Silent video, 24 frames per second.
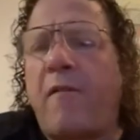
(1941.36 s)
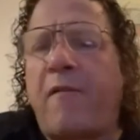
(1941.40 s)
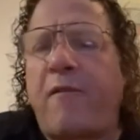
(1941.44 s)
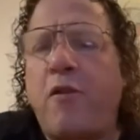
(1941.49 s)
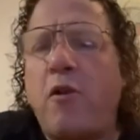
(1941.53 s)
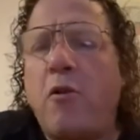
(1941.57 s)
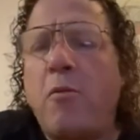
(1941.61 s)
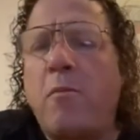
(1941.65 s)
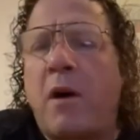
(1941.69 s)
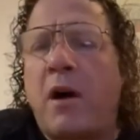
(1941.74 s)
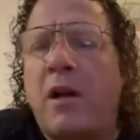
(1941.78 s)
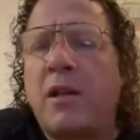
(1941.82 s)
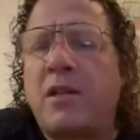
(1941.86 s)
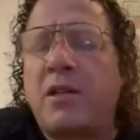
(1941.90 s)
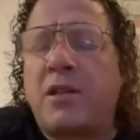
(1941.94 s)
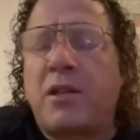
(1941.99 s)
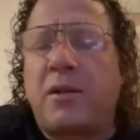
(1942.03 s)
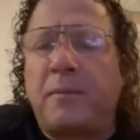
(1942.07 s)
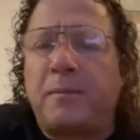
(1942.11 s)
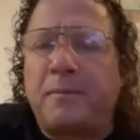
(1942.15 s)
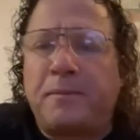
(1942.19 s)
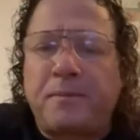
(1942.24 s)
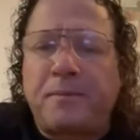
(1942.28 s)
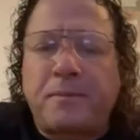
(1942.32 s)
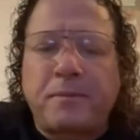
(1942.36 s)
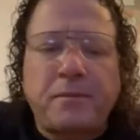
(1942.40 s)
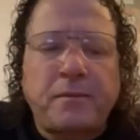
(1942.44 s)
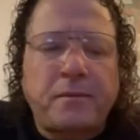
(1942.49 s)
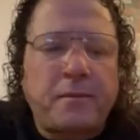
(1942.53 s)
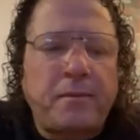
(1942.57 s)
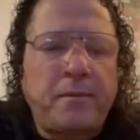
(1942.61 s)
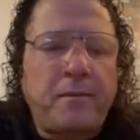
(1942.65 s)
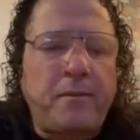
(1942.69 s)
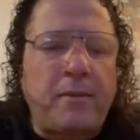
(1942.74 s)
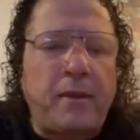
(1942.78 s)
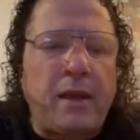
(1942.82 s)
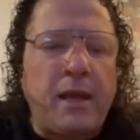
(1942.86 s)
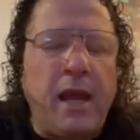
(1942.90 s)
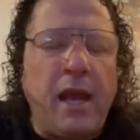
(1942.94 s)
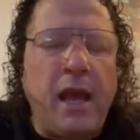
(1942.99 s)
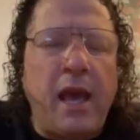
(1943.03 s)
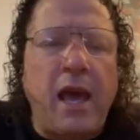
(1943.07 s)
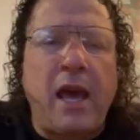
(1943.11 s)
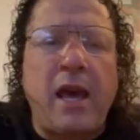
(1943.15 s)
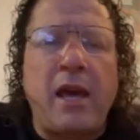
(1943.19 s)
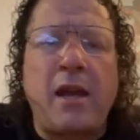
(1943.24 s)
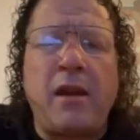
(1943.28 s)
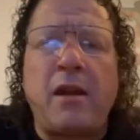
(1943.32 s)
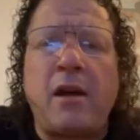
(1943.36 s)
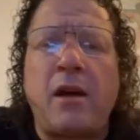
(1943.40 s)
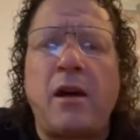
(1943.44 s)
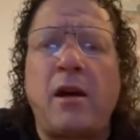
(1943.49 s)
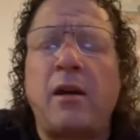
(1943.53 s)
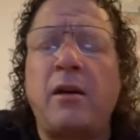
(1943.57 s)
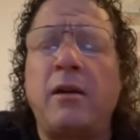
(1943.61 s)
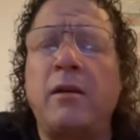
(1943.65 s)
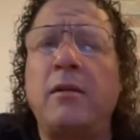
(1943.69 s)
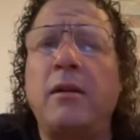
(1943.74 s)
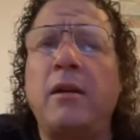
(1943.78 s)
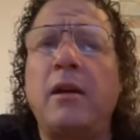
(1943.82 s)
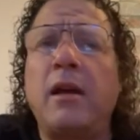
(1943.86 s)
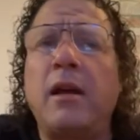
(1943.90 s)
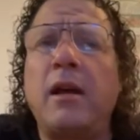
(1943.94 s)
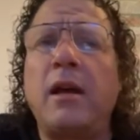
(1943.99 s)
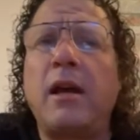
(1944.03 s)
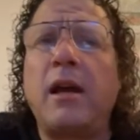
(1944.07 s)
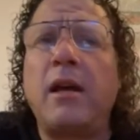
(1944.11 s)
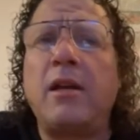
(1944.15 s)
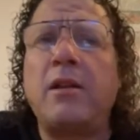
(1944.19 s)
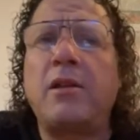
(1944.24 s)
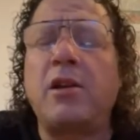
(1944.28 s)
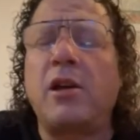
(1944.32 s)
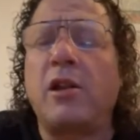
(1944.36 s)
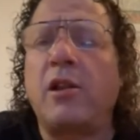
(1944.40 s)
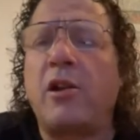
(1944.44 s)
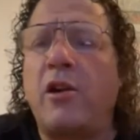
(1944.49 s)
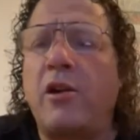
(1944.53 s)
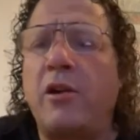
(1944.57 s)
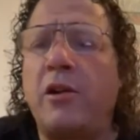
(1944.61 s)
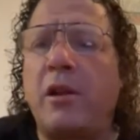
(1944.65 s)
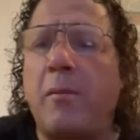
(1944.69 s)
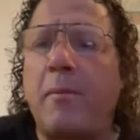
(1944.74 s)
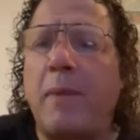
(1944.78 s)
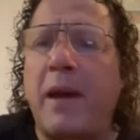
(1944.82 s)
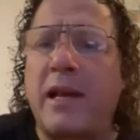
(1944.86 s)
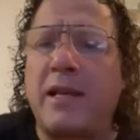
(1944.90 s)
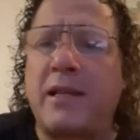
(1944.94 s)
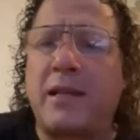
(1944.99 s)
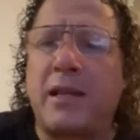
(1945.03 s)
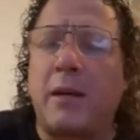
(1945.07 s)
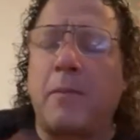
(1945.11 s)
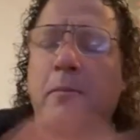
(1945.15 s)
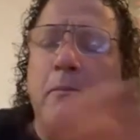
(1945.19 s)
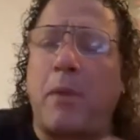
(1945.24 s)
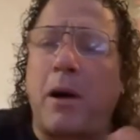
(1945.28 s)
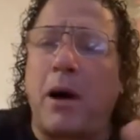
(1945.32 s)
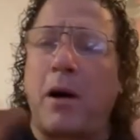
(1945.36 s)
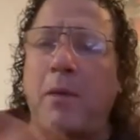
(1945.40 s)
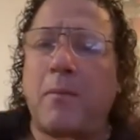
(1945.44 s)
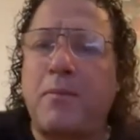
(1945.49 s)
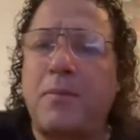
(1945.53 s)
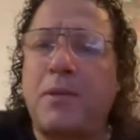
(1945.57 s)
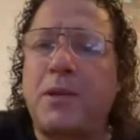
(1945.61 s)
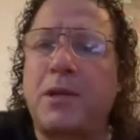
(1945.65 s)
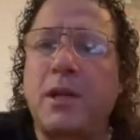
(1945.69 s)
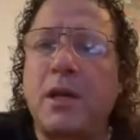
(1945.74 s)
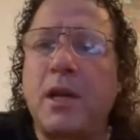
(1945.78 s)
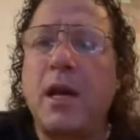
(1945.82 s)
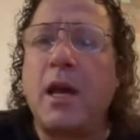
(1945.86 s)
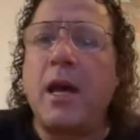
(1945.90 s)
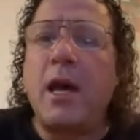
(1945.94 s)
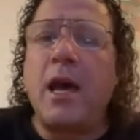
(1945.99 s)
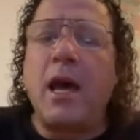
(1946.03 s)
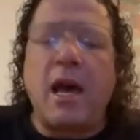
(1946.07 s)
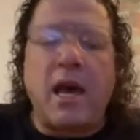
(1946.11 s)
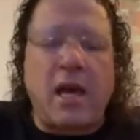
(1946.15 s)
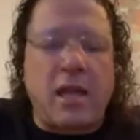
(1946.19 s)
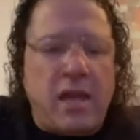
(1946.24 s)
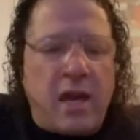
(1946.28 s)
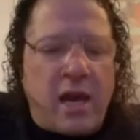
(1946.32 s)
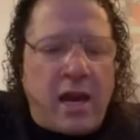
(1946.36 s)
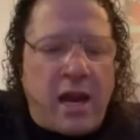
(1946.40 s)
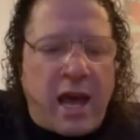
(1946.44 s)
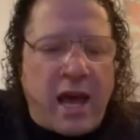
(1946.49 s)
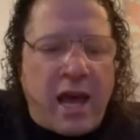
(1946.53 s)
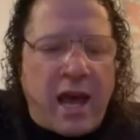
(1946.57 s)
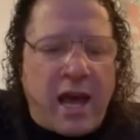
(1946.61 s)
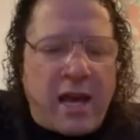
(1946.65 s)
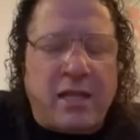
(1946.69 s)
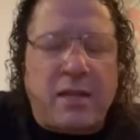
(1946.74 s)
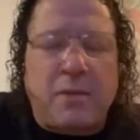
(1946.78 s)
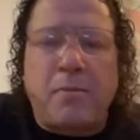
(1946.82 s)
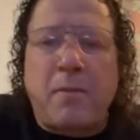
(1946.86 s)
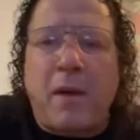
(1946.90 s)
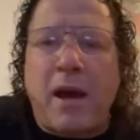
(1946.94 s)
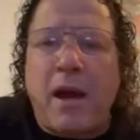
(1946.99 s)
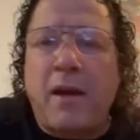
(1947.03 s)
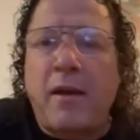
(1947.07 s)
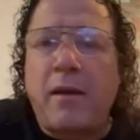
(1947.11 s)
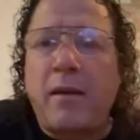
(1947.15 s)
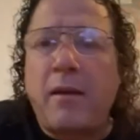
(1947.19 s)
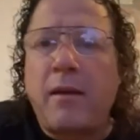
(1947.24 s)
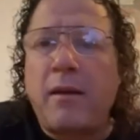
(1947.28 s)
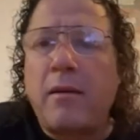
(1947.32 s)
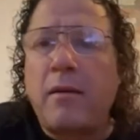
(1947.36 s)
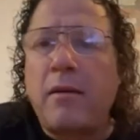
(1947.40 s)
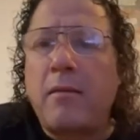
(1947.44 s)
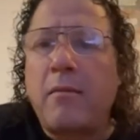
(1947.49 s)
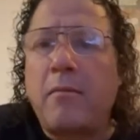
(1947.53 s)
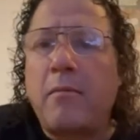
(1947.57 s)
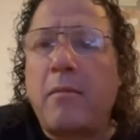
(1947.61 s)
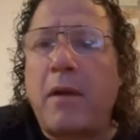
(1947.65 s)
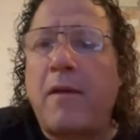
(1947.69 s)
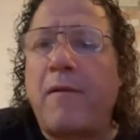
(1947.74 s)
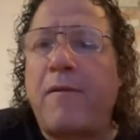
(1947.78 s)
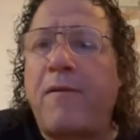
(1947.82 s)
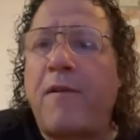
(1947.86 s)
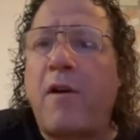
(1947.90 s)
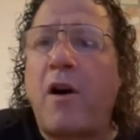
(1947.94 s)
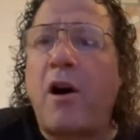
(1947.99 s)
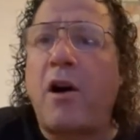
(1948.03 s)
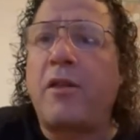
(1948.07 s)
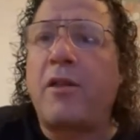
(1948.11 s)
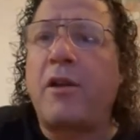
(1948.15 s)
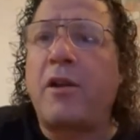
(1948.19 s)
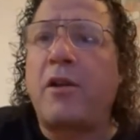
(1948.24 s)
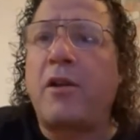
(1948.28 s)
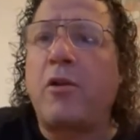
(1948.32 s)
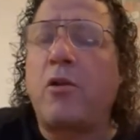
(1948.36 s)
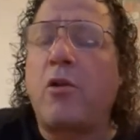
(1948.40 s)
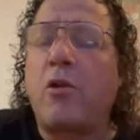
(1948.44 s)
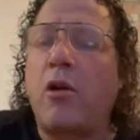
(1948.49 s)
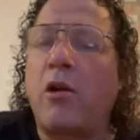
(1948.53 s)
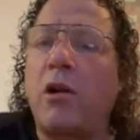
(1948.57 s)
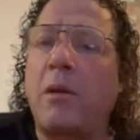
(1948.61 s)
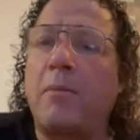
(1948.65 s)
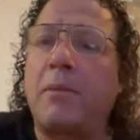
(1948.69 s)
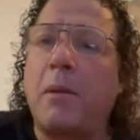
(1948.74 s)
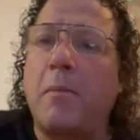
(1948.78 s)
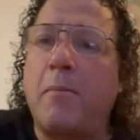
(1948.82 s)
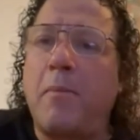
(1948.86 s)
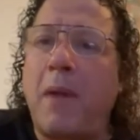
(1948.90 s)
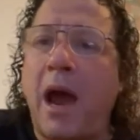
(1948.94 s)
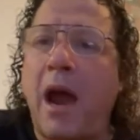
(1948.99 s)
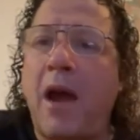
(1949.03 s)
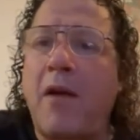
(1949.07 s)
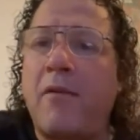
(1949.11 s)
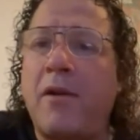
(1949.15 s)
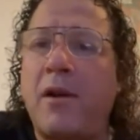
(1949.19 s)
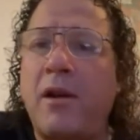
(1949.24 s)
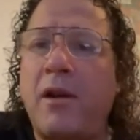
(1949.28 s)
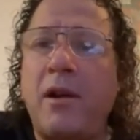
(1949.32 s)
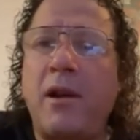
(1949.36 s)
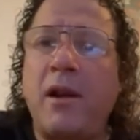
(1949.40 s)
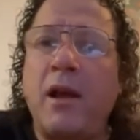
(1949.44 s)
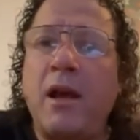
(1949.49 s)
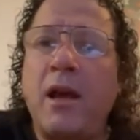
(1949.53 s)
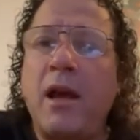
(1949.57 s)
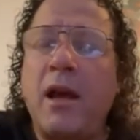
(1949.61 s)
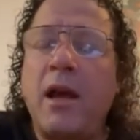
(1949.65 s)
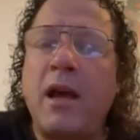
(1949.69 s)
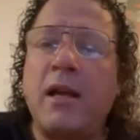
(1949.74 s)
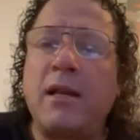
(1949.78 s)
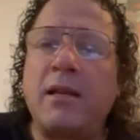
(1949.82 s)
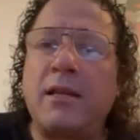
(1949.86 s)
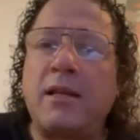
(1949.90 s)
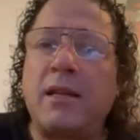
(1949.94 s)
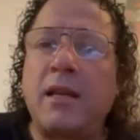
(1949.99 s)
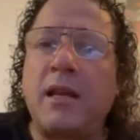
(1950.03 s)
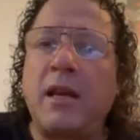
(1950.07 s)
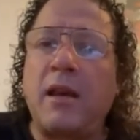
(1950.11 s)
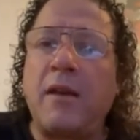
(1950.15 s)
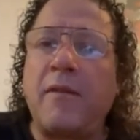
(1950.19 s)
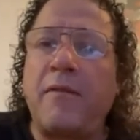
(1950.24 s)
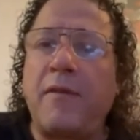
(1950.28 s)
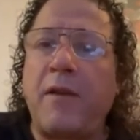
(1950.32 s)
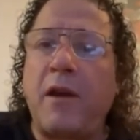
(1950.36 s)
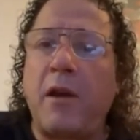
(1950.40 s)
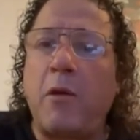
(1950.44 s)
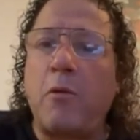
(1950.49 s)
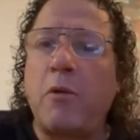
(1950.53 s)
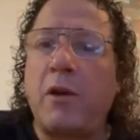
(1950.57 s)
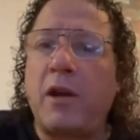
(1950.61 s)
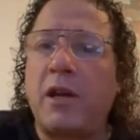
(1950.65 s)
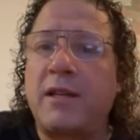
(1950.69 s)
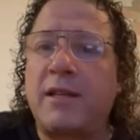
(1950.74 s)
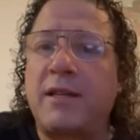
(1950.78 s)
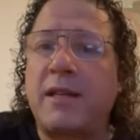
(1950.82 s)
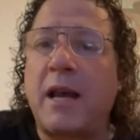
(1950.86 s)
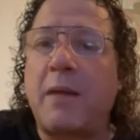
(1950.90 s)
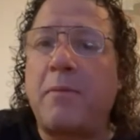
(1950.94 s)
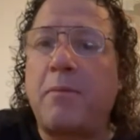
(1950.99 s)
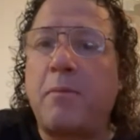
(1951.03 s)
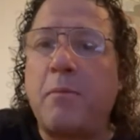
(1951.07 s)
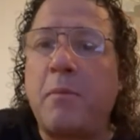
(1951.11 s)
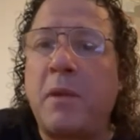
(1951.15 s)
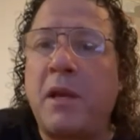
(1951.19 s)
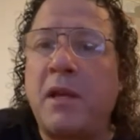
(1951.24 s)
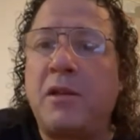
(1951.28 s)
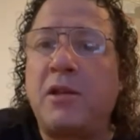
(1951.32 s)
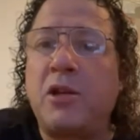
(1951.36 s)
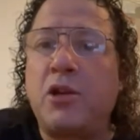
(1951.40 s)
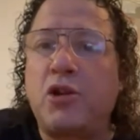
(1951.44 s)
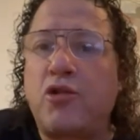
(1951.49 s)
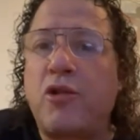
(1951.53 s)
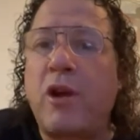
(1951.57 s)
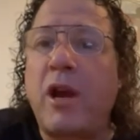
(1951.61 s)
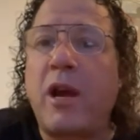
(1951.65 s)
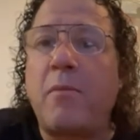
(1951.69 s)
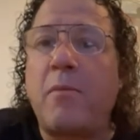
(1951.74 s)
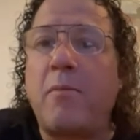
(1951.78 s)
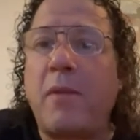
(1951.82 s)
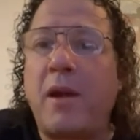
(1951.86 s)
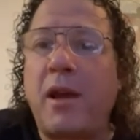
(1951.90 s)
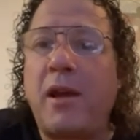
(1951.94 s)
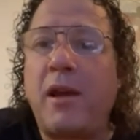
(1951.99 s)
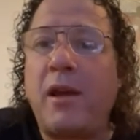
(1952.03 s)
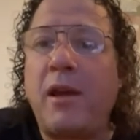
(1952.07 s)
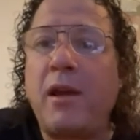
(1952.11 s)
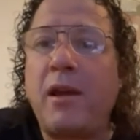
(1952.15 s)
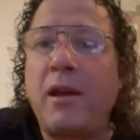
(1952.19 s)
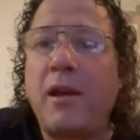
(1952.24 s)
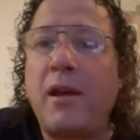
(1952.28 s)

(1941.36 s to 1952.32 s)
few months and to learn the basic bumps. And then I asked my father to call up the Baron and see if he would accept me to train me